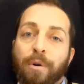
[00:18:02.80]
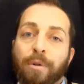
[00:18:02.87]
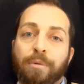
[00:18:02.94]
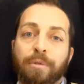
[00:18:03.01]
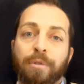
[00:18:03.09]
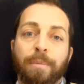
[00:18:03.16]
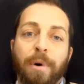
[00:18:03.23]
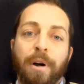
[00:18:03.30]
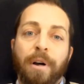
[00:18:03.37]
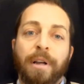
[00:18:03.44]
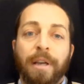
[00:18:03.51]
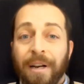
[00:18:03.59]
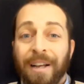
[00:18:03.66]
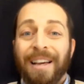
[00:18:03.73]
through the
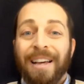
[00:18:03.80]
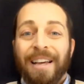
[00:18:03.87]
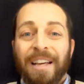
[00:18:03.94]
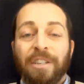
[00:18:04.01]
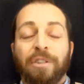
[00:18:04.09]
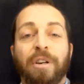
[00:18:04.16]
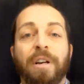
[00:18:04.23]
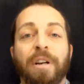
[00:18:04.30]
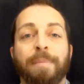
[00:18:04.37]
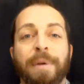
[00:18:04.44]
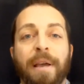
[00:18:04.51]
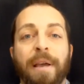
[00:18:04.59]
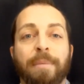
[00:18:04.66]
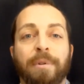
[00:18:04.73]
market, is going
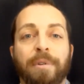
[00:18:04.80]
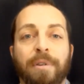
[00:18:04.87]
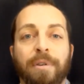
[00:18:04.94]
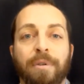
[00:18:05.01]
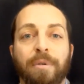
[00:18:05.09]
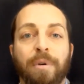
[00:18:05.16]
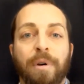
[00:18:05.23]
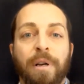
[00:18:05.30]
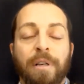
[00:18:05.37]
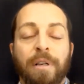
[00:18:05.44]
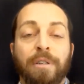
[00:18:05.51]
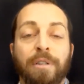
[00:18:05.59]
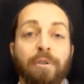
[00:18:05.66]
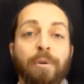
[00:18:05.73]

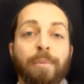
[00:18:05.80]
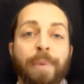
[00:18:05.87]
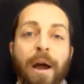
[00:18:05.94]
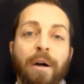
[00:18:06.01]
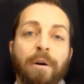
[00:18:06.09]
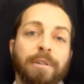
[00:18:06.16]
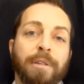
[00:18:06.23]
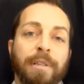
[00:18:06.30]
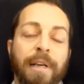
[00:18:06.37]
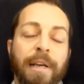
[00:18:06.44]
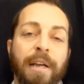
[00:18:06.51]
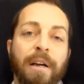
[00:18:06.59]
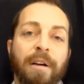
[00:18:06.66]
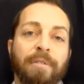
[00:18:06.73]
to empower us to
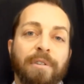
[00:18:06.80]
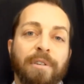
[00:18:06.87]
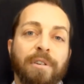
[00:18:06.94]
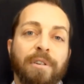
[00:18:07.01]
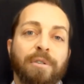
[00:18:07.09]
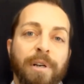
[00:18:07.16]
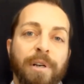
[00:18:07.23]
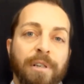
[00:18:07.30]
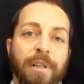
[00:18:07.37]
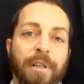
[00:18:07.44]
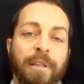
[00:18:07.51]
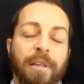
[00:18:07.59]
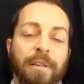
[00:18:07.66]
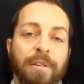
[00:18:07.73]
take care of a situation
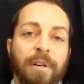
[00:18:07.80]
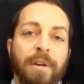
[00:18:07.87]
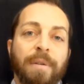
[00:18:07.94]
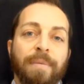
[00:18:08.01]
like this